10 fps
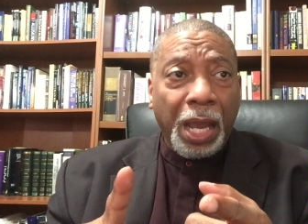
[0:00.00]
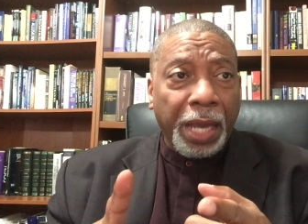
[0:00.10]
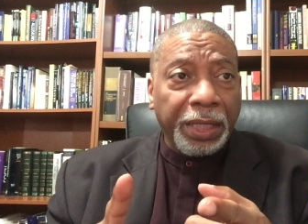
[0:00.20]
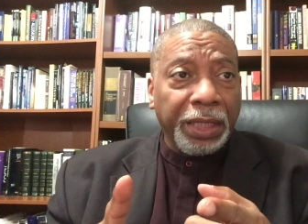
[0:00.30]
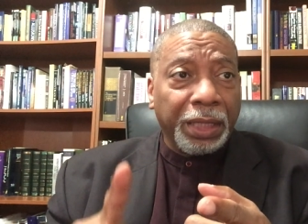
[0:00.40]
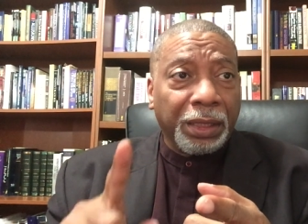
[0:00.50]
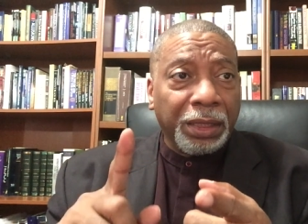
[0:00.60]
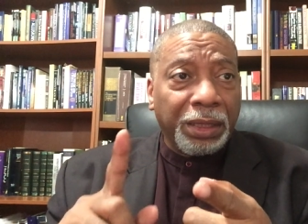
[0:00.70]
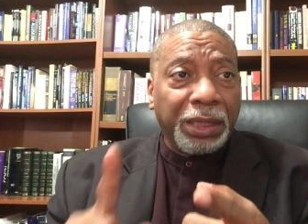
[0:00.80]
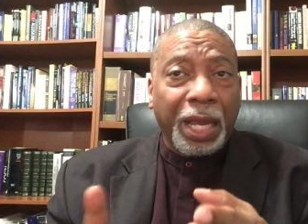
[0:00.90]
And he at the
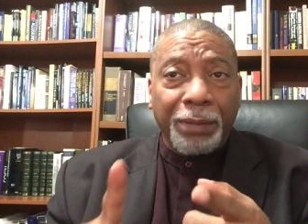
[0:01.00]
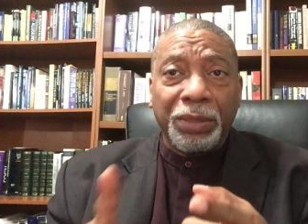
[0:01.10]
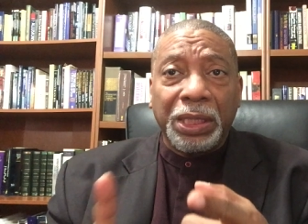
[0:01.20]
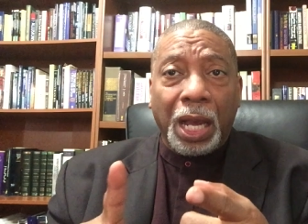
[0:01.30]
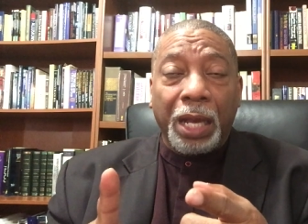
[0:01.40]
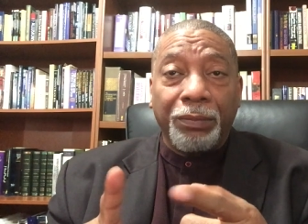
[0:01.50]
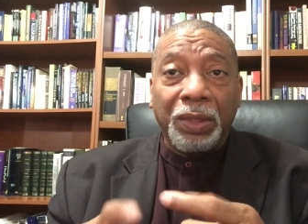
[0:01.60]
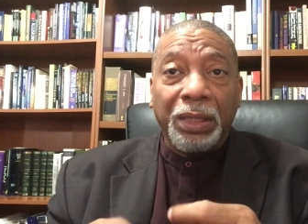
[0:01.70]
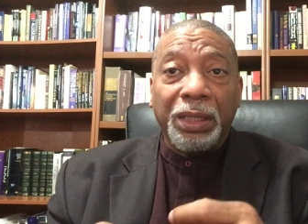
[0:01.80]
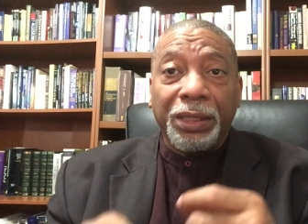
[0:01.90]
same time
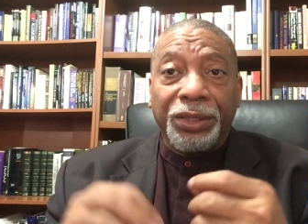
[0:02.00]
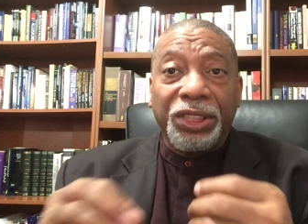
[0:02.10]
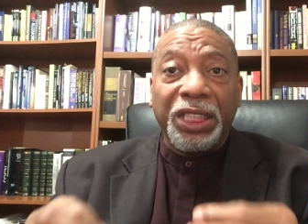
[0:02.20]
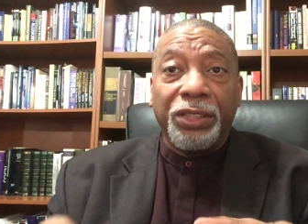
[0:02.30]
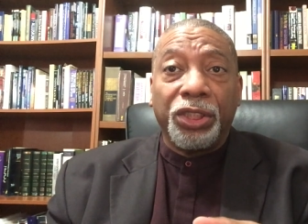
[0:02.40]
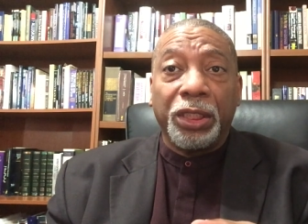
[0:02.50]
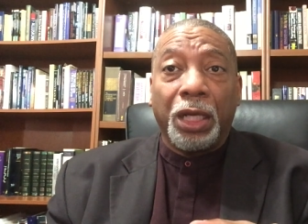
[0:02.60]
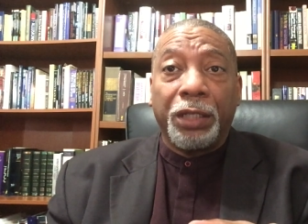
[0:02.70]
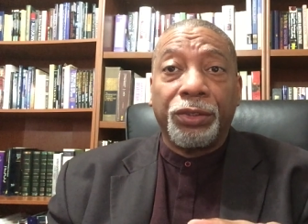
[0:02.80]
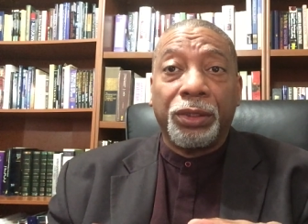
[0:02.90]
is teaching
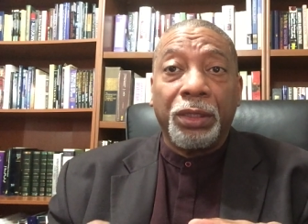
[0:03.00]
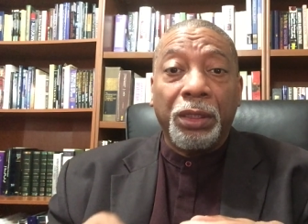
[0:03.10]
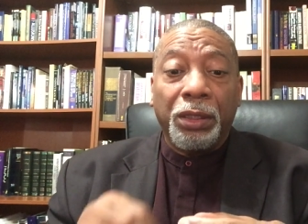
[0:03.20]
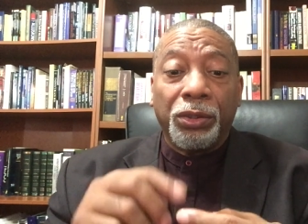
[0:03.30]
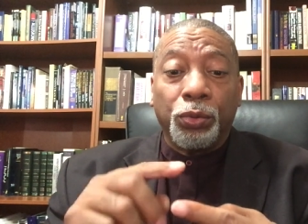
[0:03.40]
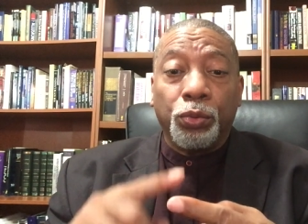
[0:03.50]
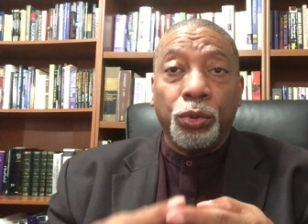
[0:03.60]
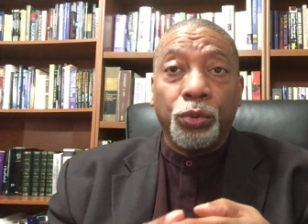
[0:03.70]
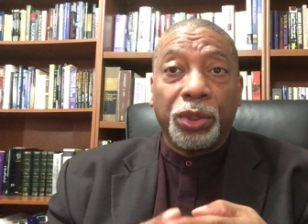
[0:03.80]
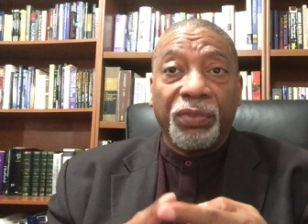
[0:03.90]
us the
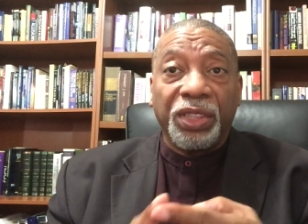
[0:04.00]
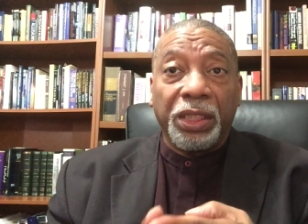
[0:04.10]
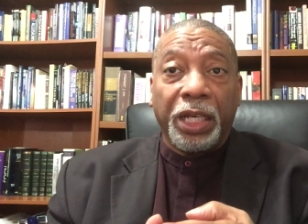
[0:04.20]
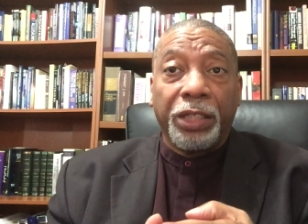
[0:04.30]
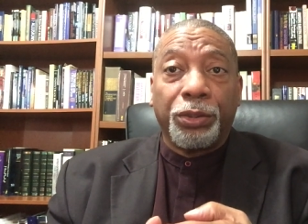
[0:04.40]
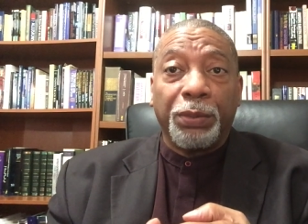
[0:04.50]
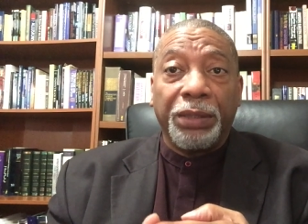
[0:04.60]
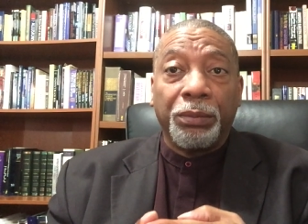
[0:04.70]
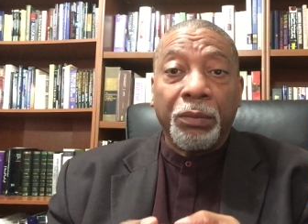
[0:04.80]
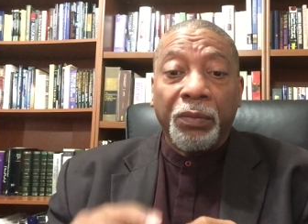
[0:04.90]
rules of
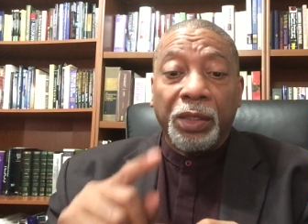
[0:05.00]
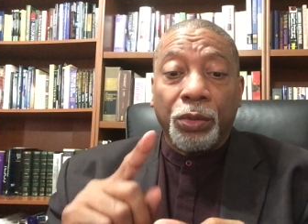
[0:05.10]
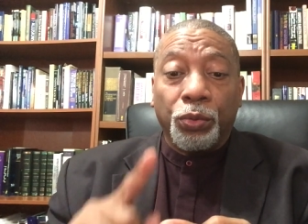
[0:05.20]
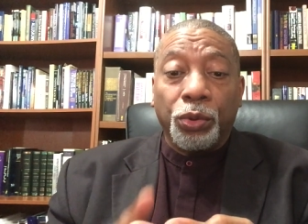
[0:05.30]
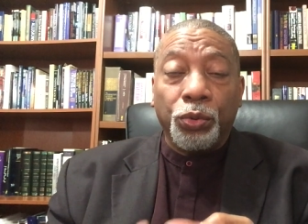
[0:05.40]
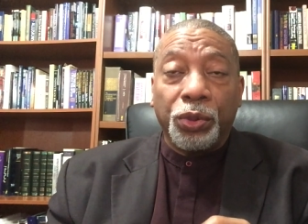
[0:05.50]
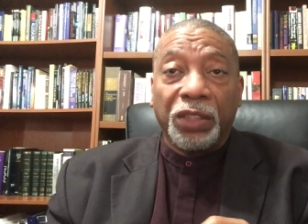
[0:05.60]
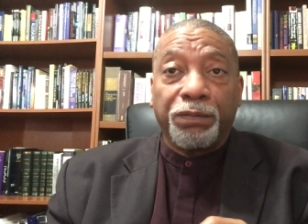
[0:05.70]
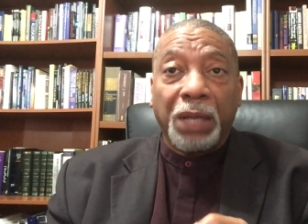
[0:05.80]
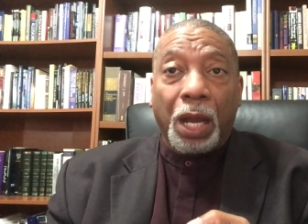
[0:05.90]
engagement, the rules
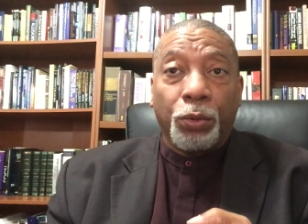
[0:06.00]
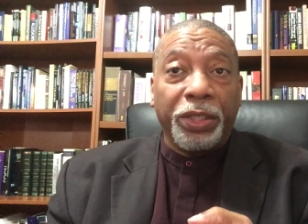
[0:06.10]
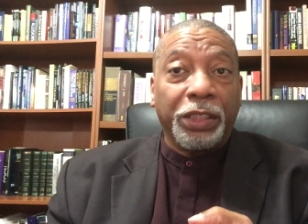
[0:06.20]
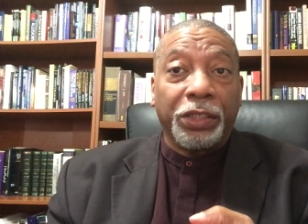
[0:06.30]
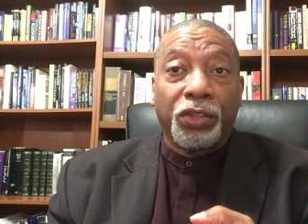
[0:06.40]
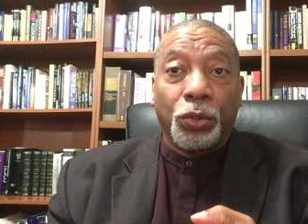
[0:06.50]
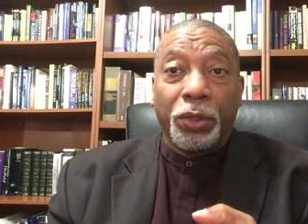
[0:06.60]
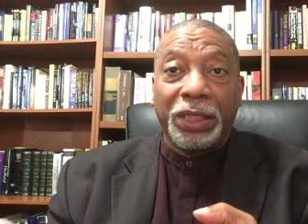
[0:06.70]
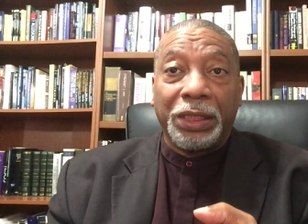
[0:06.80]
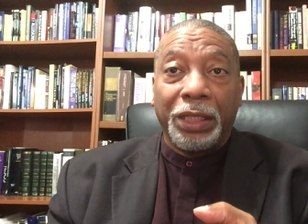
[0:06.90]
of power and
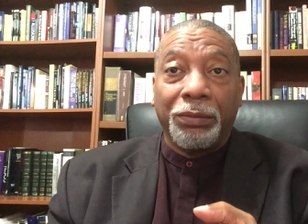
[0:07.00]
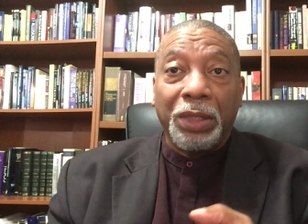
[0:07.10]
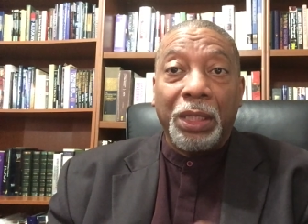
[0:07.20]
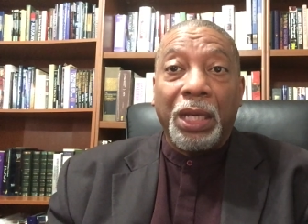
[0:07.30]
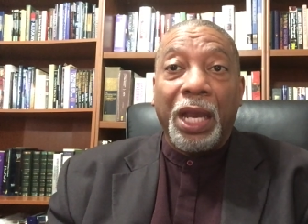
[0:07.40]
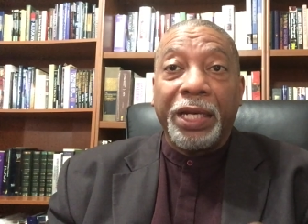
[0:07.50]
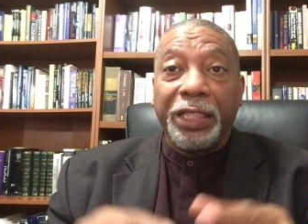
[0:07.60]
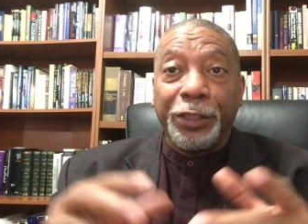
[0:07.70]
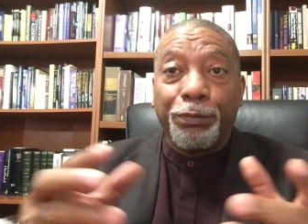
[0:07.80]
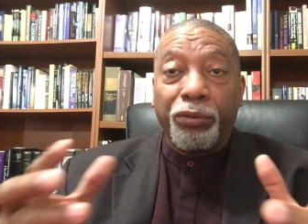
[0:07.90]
authority, and
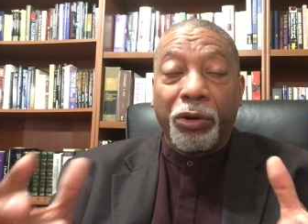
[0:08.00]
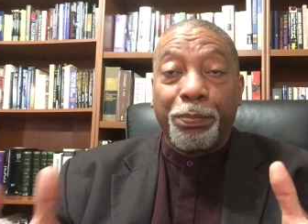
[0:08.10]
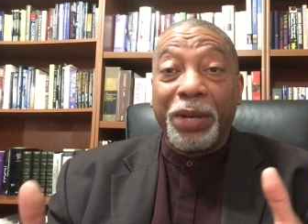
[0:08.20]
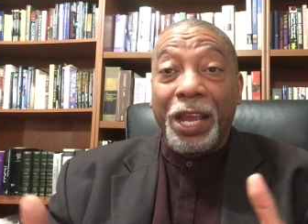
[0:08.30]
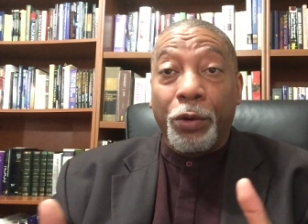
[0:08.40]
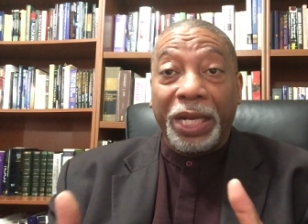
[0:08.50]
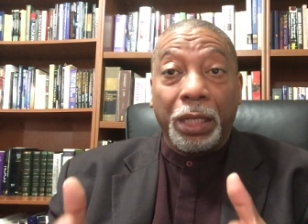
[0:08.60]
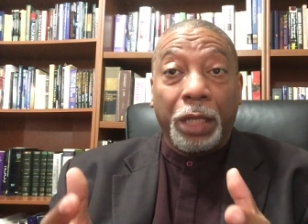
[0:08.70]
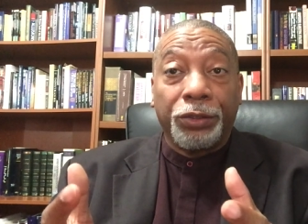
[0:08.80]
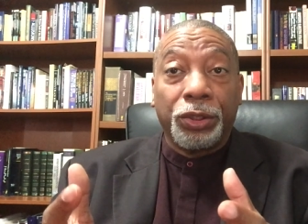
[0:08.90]
he's preparing
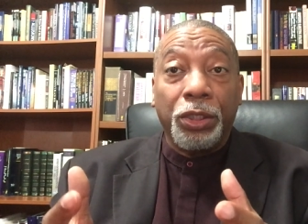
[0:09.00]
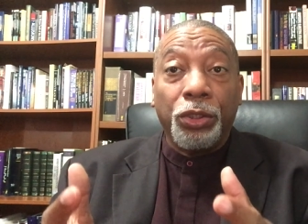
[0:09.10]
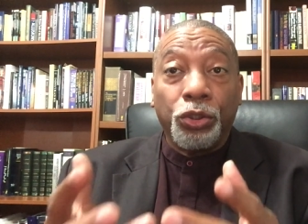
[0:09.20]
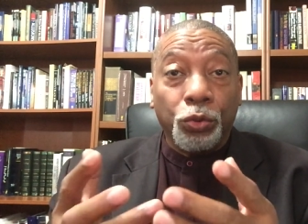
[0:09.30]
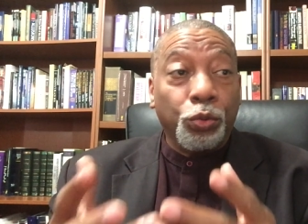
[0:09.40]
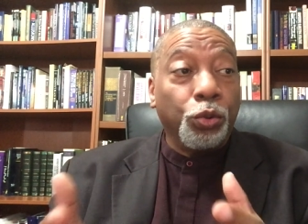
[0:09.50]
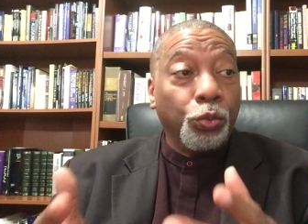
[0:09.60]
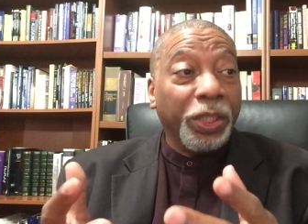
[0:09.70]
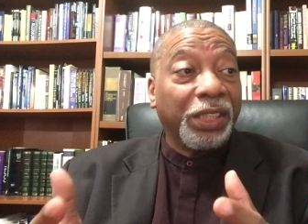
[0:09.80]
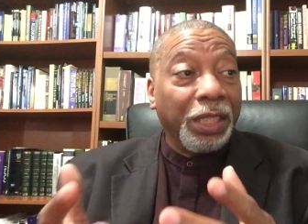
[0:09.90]
us to rule
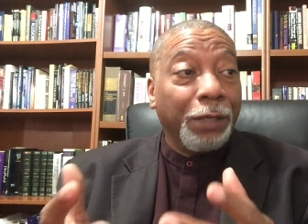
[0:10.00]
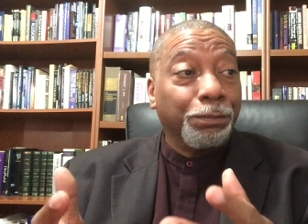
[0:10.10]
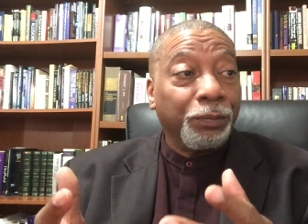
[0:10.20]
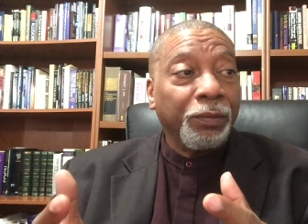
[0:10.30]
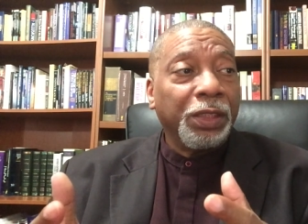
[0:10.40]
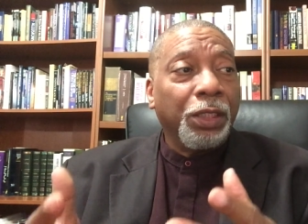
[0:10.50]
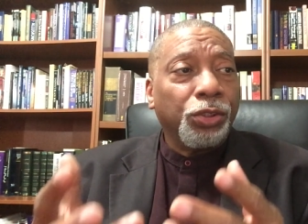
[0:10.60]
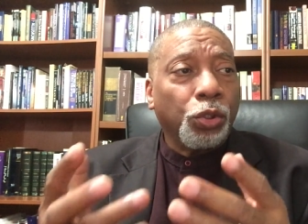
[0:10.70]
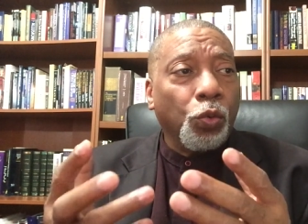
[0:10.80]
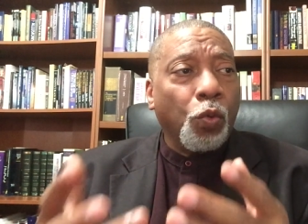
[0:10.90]
with him.
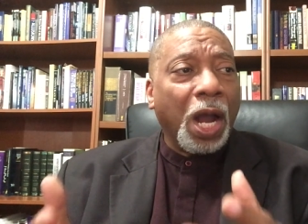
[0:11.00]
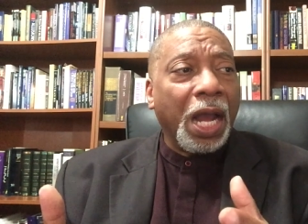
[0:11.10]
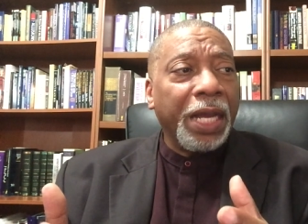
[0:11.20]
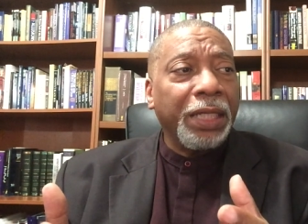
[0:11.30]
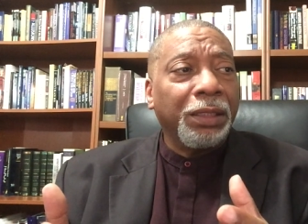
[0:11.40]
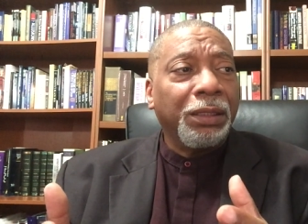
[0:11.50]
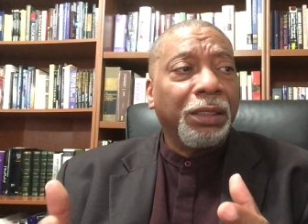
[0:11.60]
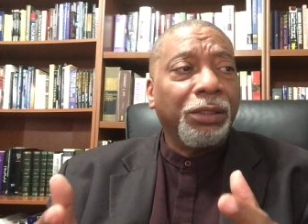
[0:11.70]
So why